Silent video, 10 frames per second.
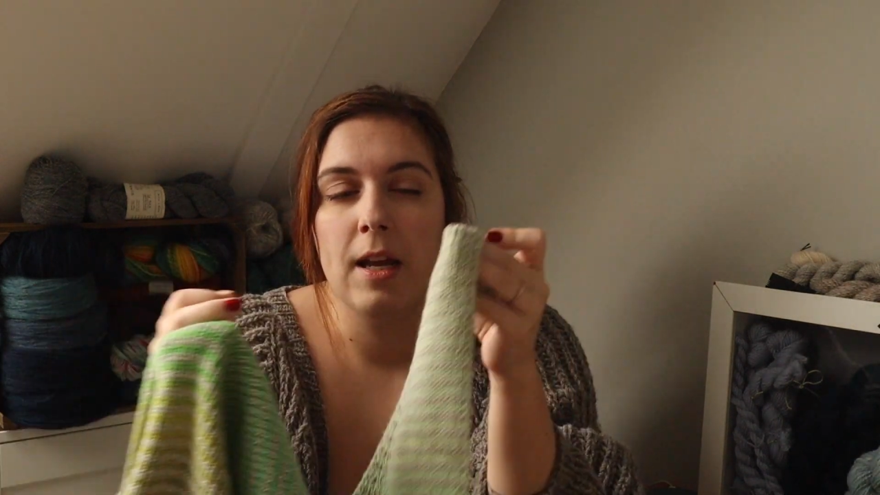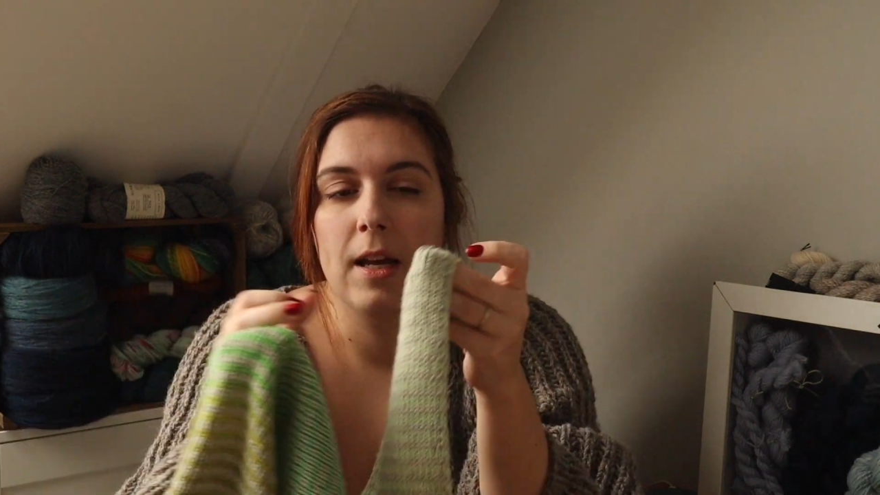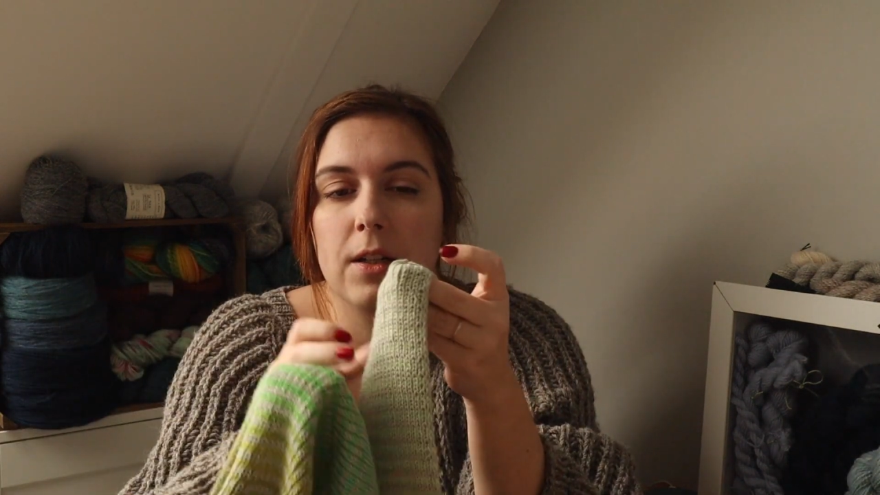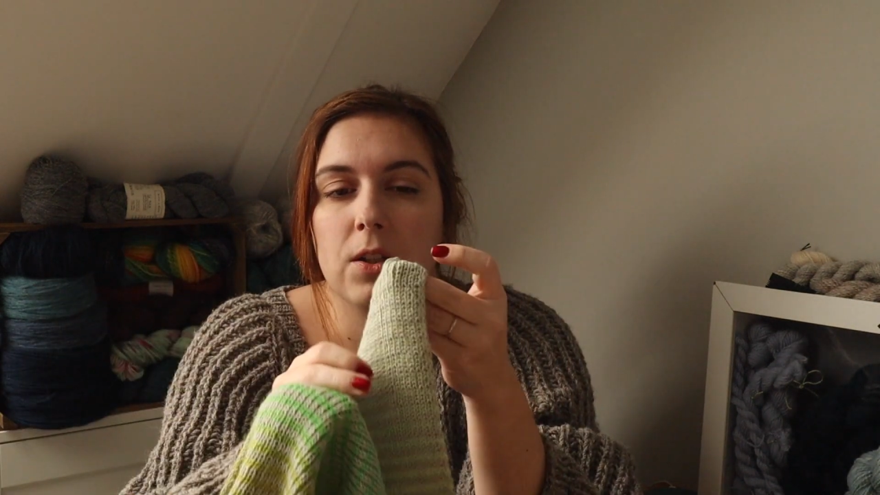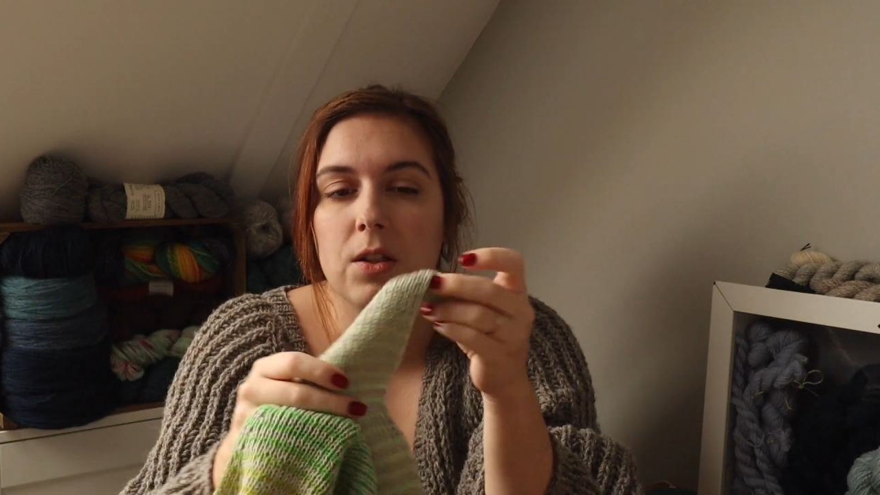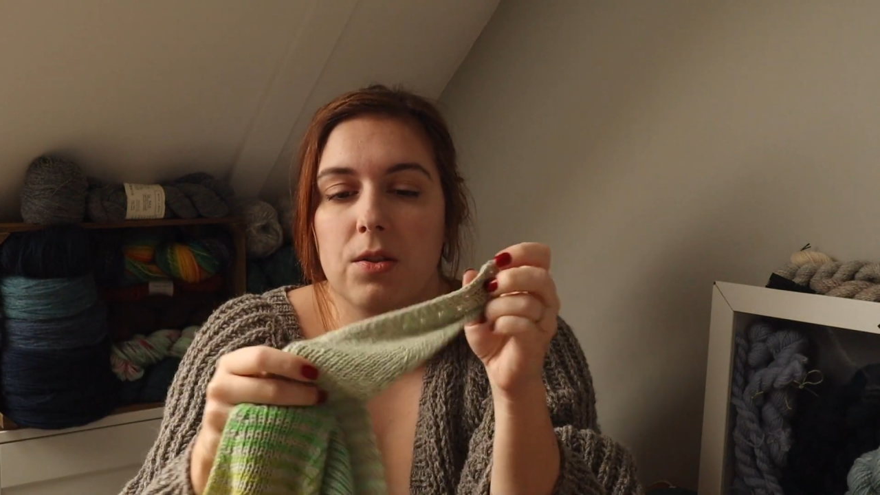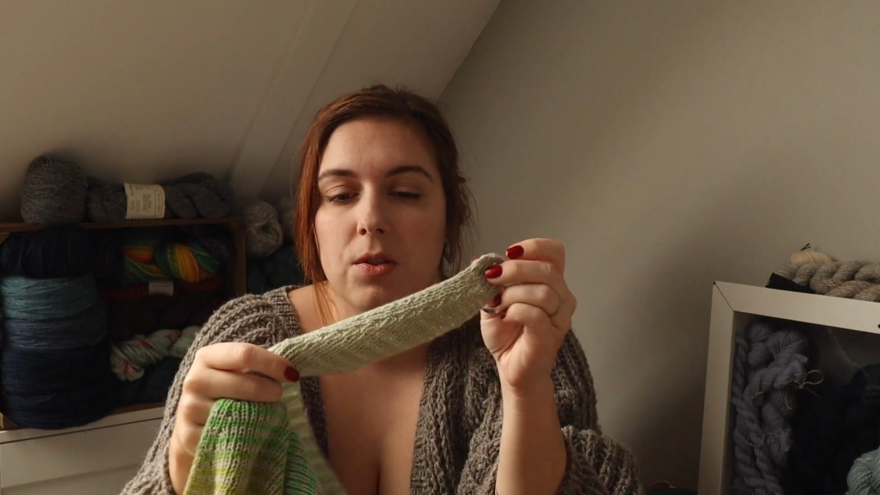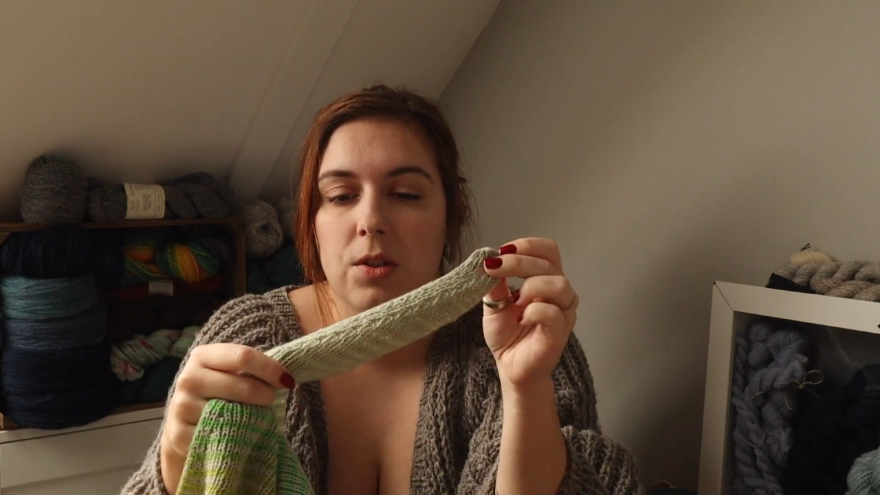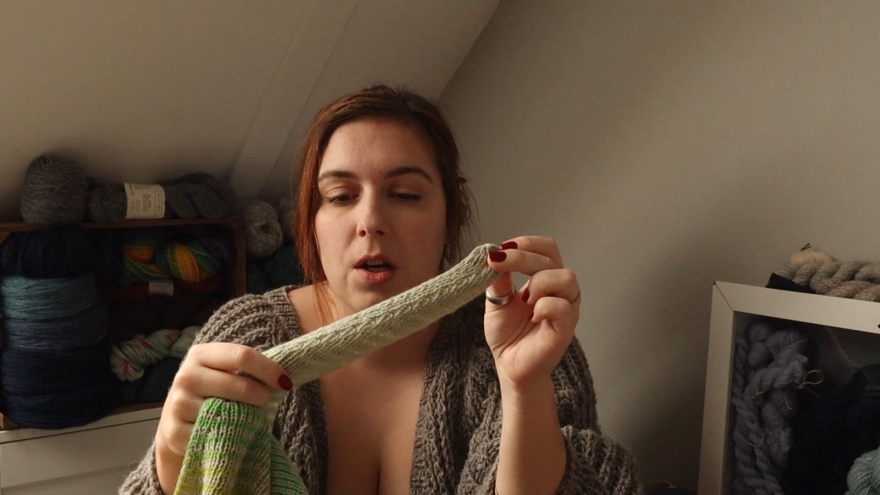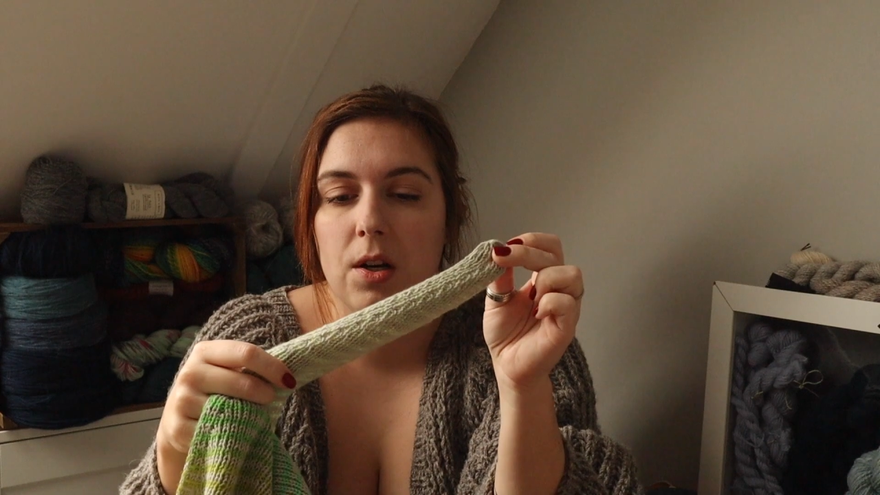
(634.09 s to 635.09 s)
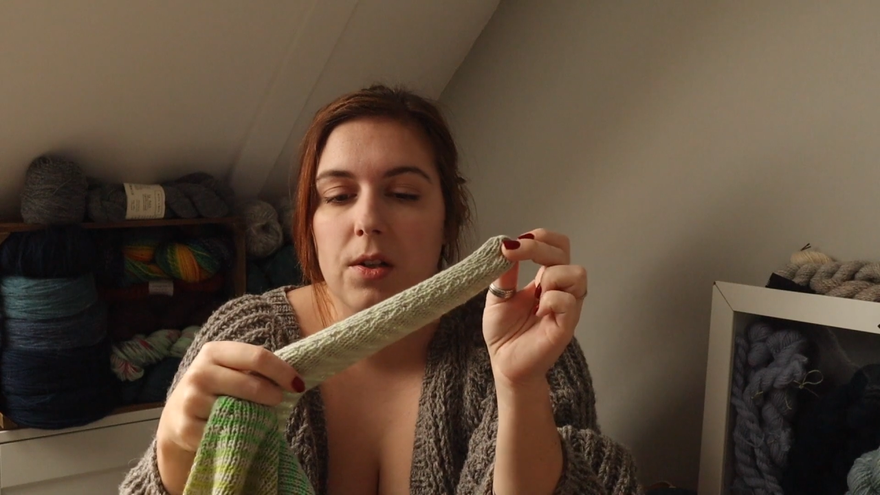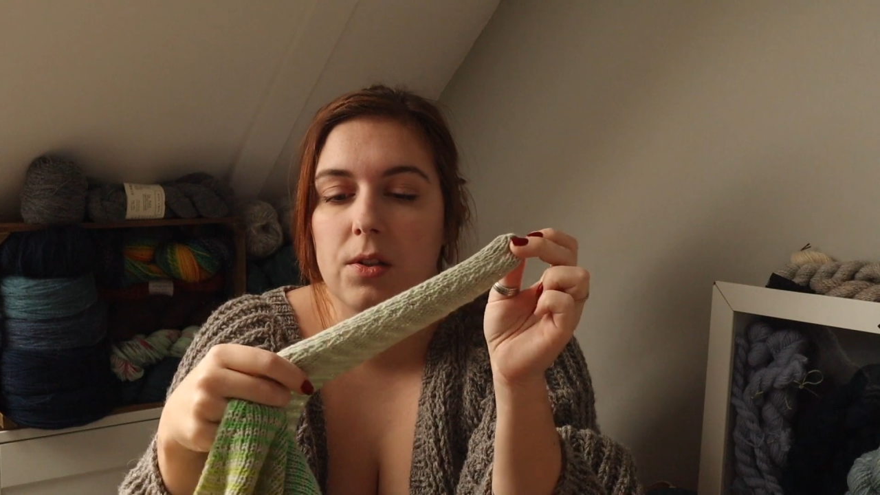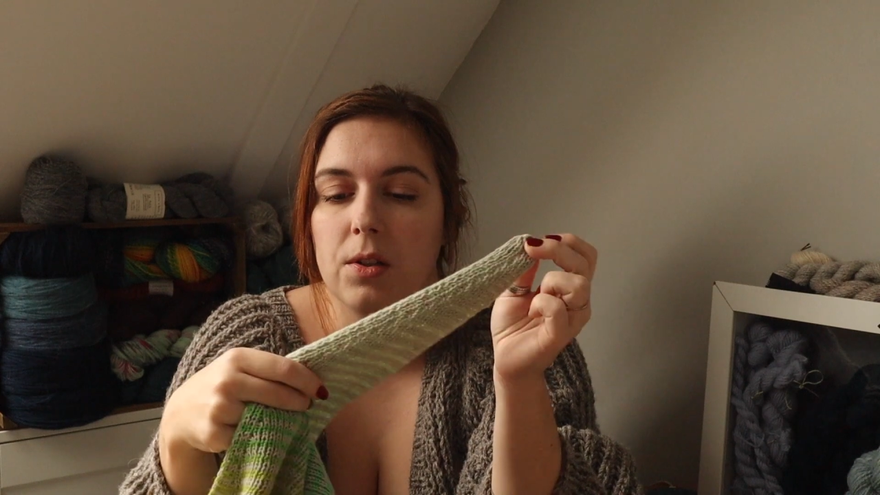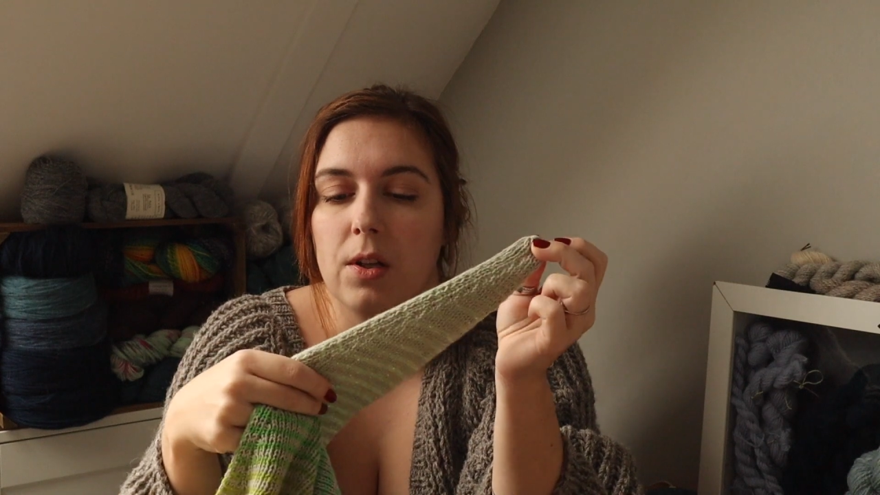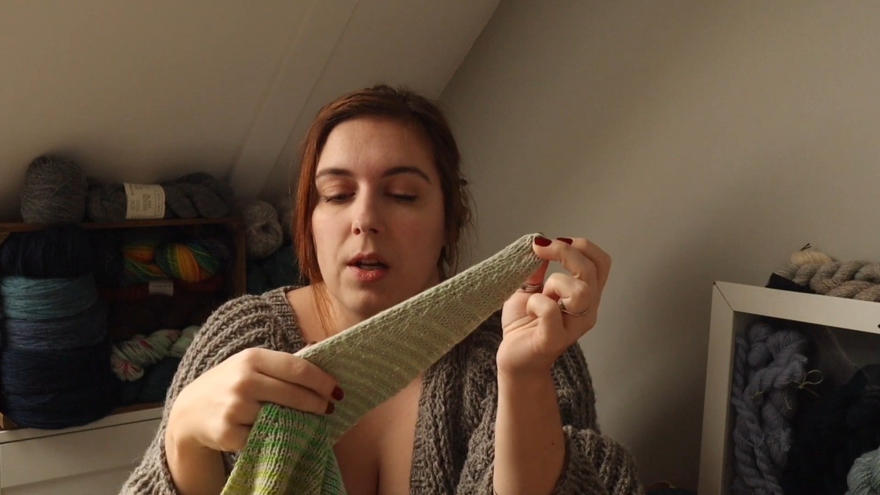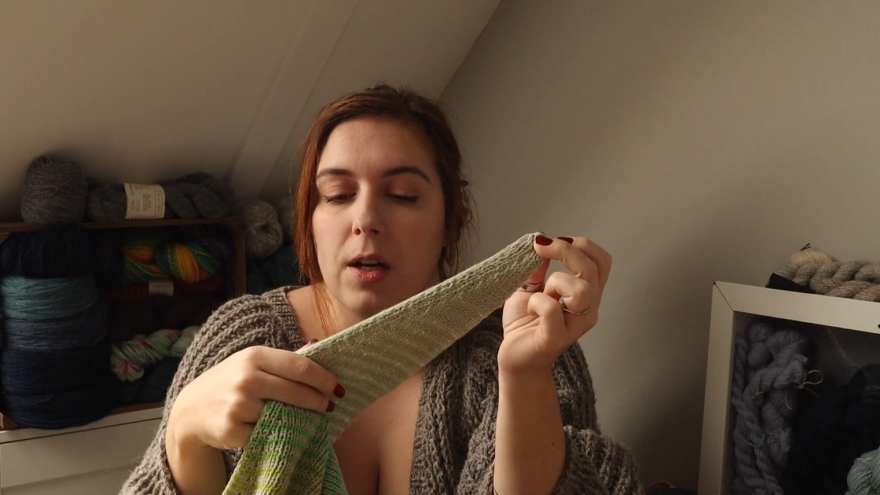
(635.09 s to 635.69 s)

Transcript: and a cotton yarn